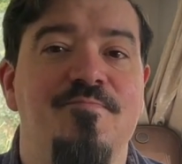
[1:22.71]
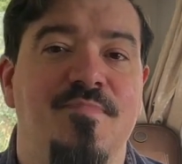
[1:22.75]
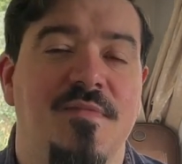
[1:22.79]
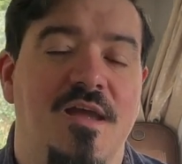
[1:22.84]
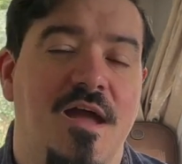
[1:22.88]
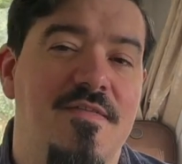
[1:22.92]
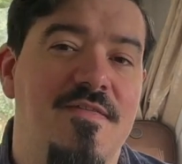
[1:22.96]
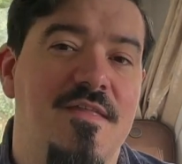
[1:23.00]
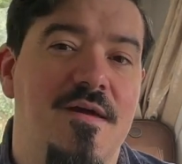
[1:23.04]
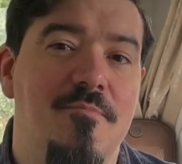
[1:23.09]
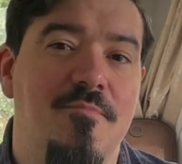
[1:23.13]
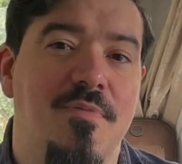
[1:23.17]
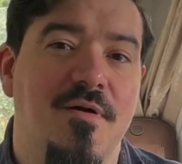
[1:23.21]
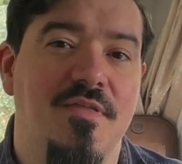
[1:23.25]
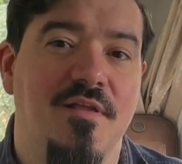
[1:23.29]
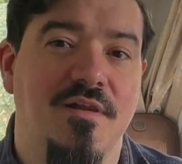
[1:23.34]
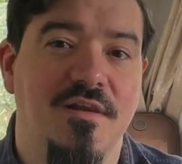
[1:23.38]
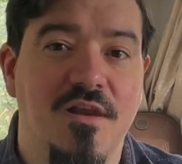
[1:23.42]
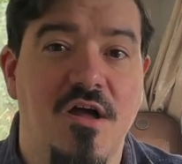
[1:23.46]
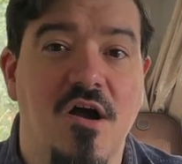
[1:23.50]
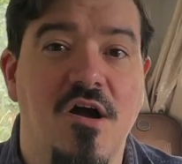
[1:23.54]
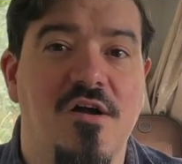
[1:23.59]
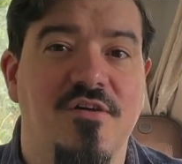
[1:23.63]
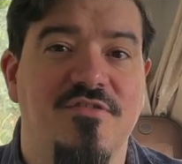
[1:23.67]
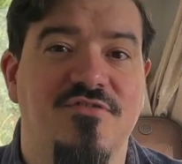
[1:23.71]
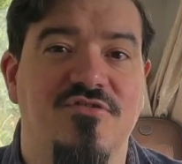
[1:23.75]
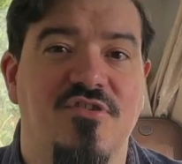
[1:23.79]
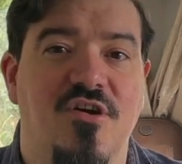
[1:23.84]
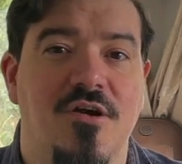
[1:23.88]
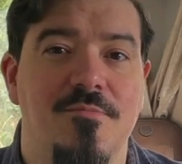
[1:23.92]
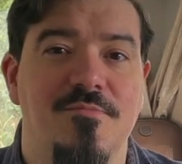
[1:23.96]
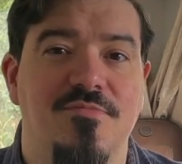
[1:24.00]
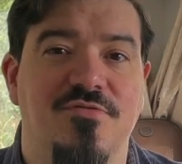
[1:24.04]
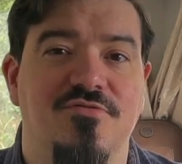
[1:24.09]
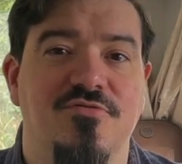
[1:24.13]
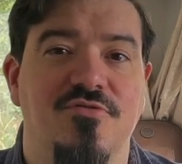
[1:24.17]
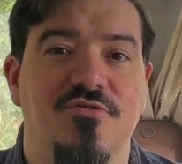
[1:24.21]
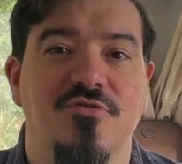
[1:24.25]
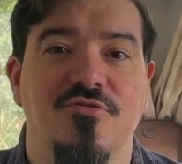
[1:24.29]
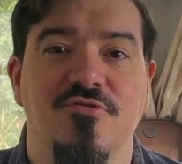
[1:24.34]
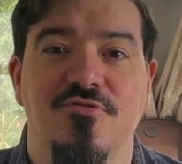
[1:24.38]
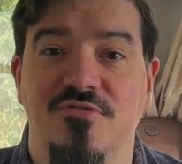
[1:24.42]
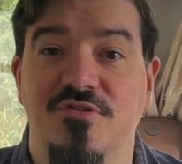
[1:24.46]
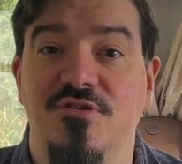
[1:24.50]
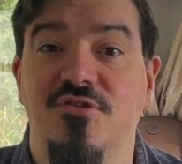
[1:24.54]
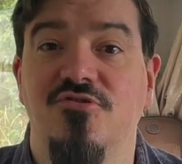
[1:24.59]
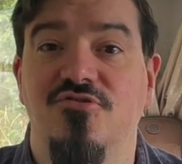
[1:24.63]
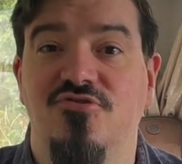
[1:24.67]
And then by the last time through,
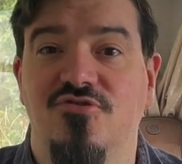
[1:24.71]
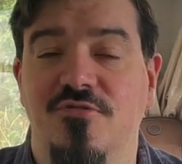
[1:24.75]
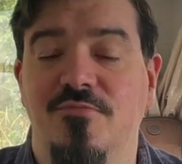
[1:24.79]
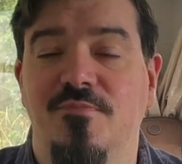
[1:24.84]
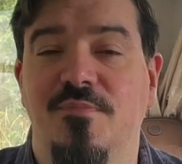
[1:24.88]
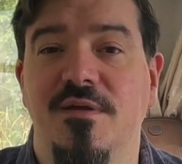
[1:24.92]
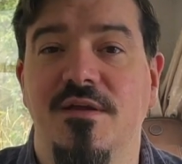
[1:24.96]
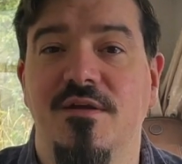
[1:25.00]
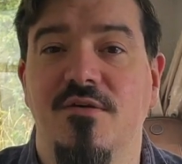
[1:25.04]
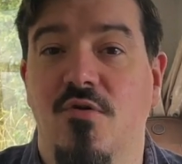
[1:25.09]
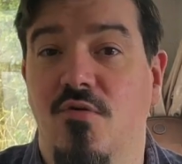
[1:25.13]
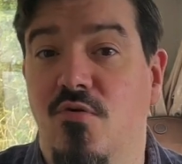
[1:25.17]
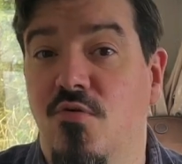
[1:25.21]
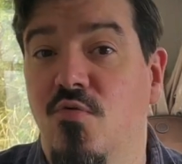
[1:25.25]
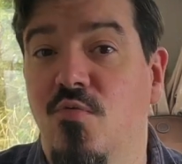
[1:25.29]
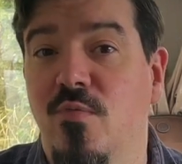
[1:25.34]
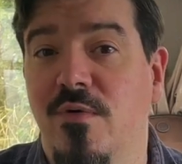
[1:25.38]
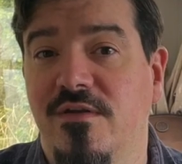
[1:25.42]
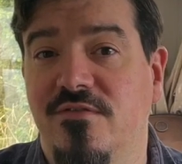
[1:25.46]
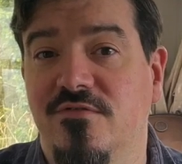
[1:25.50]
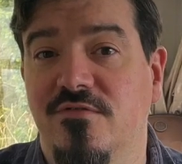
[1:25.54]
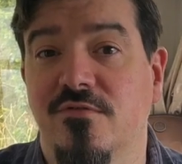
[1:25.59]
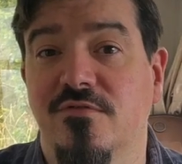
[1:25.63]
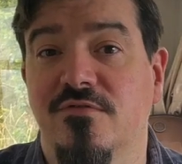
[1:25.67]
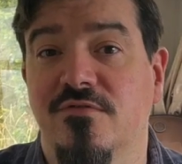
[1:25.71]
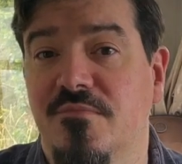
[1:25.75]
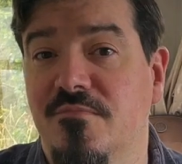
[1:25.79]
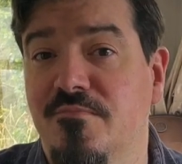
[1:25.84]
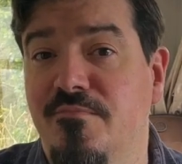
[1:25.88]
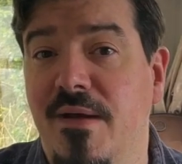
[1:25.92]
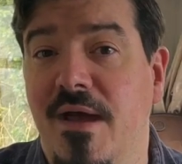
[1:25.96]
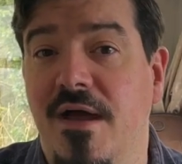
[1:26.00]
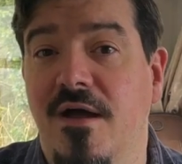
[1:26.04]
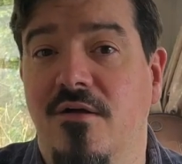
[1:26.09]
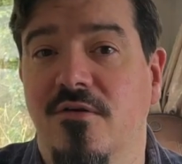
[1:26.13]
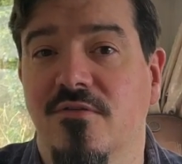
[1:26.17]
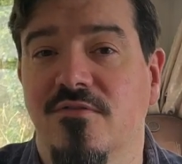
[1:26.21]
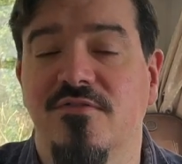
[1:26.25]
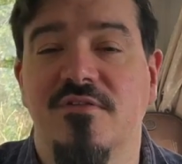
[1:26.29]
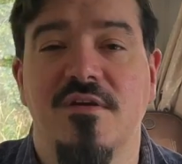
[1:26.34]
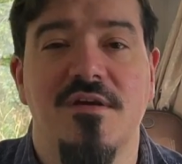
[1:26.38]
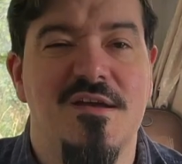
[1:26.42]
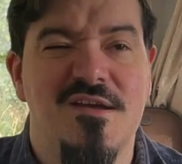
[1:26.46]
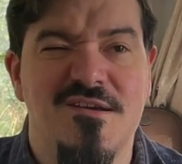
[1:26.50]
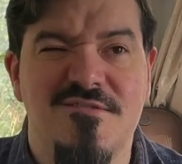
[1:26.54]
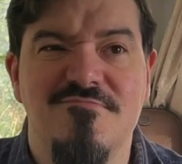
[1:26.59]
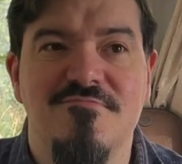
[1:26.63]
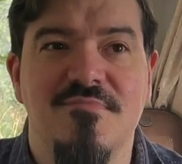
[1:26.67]
you should be all whistles and bells
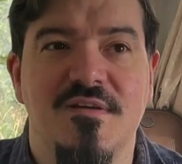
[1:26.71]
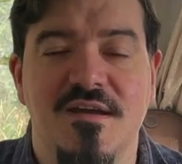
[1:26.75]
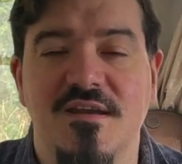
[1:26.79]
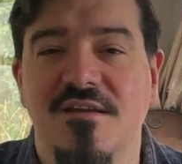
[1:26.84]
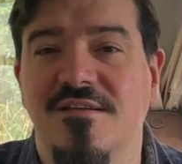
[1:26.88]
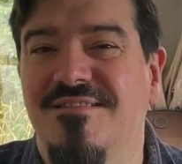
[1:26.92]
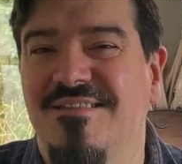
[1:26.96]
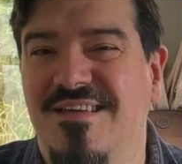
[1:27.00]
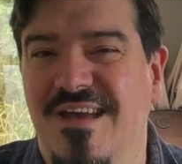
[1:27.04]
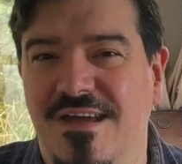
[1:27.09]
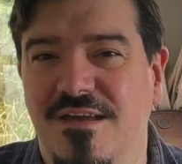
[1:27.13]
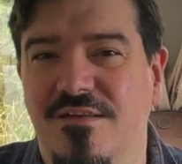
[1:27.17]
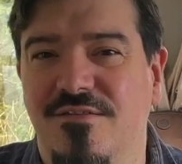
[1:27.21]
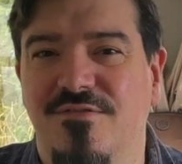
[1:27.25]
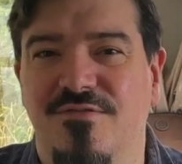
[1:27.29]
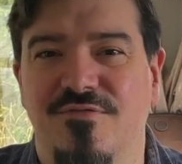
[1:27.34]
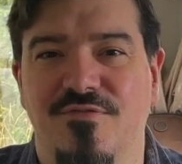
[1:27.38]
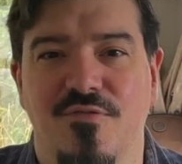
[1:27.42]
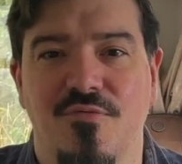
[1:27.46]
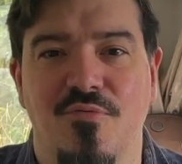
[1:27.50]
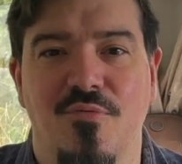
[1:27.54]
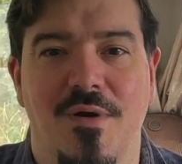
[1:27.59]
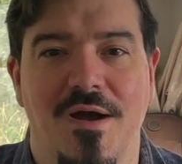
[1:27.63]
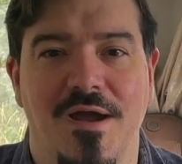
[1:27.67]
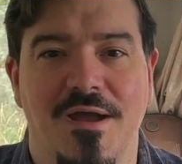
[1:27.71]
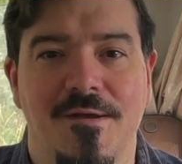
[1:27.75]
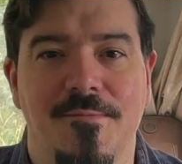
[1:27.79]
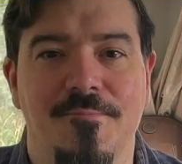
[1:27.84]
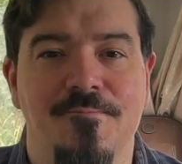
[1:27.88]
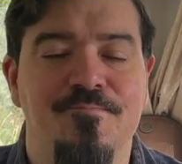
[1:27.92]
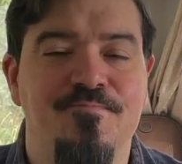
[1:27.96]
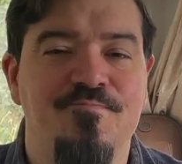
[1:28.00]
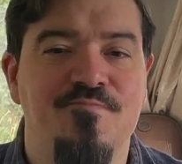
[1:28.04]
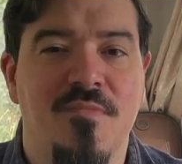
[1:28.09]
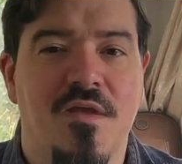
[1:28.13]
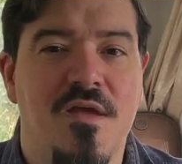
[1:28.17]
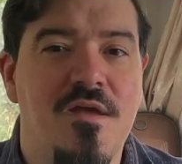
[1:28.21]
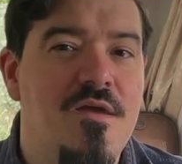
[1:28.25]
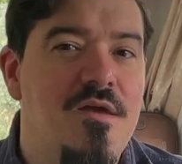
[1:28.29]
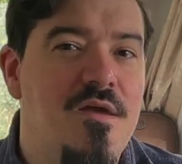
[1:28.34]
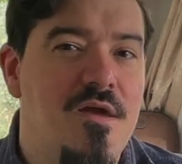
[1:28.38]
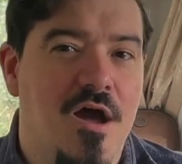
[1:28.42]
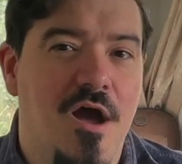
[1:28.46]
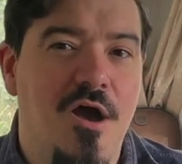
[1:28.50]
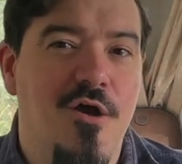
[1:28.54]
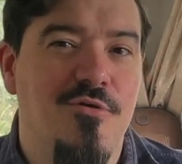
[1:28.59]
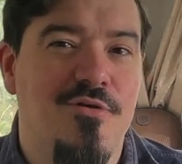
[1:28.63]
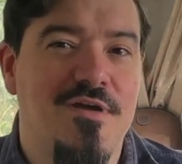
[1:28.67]
in a tasteful way.
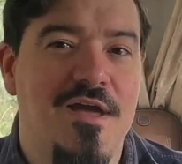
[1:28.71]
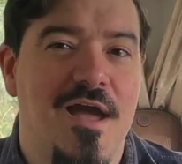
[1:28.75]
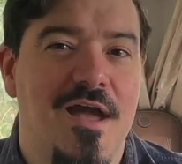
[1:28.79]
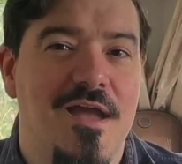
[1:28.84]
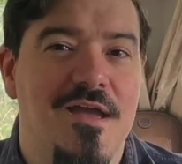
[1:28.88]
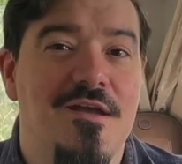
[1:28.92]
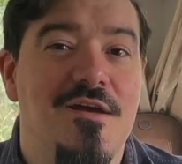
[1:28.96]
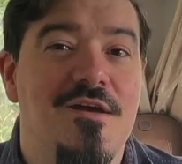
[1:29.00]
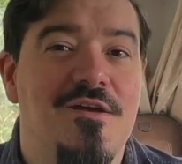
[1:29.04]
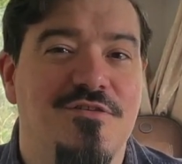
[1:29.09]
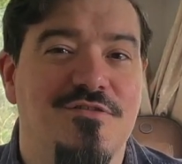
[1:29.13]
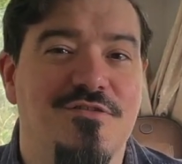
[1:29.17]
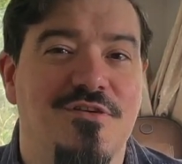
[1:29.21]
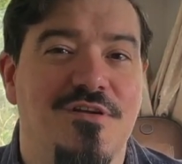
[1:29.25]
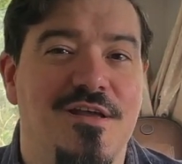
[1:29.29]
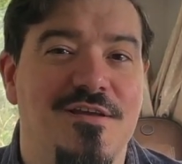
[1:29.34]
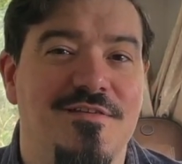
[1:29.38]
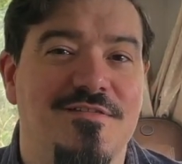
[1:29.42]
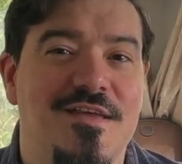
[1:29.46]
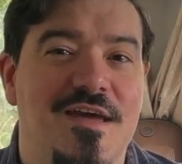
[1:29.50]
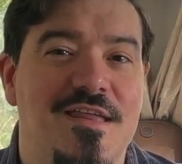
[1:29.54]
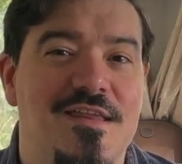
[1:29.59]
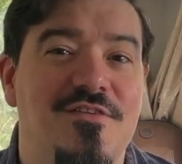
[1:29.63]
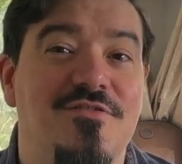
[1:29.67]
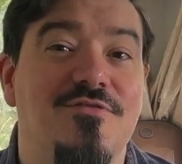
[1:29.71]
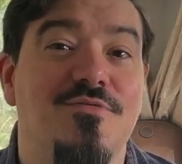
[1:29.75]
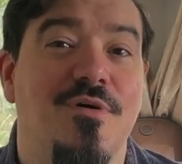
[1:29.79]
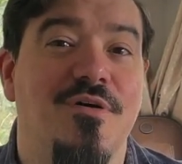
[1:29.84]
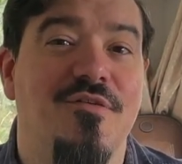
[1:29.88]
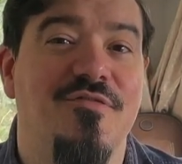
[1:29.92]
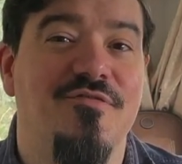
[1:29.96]
Okay, so let's get into our